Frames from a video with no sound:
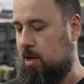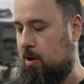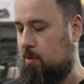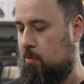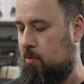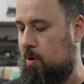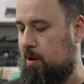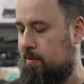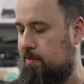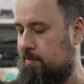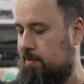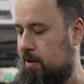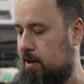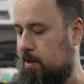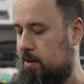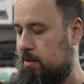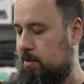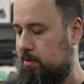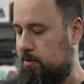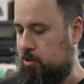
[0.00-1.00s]
on white
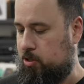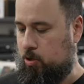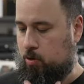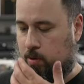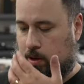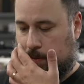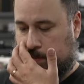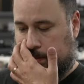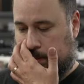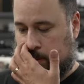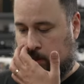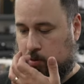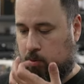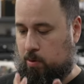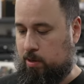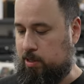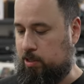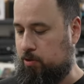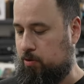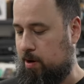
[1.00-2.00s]
vinyl, two LP
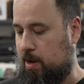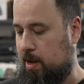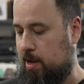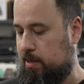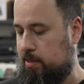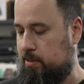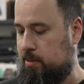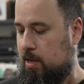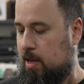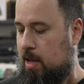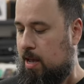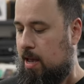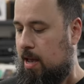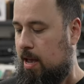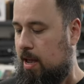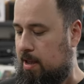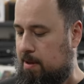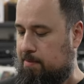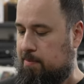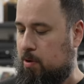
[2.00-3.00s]
20 tracks,
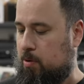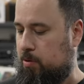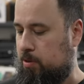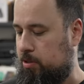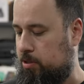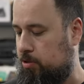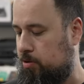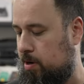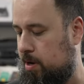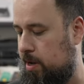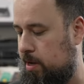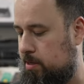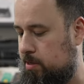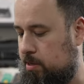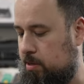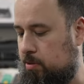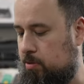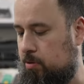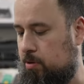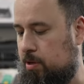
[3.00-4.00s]
eight bonus tracks,
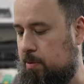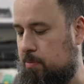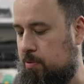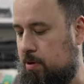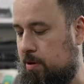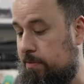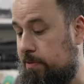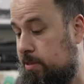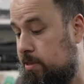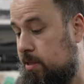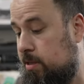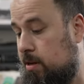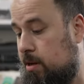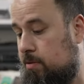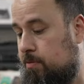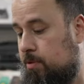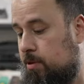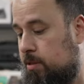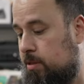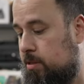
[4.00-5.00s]
including previously
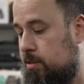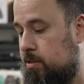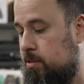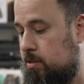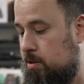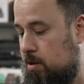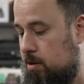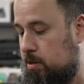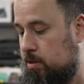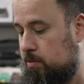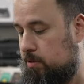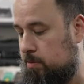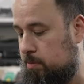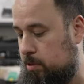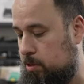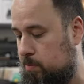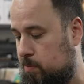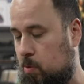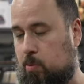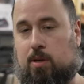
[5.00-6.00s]
unreleased songs from
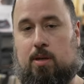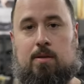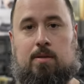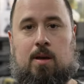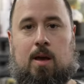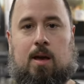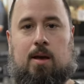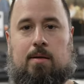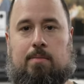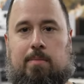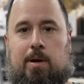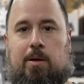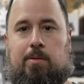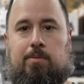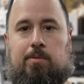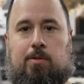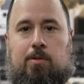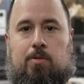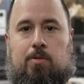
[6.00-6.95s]
Smoky Mountain